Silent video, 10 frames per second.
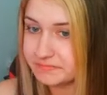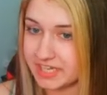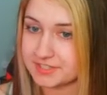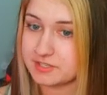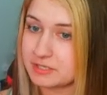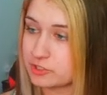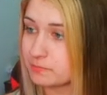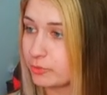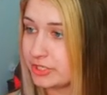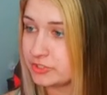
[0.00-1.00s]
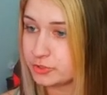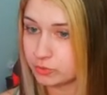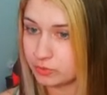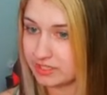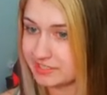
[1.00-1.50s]
Exclamation point
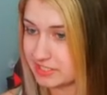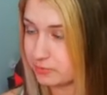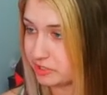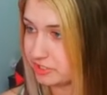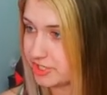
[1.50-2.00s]
duel and someone in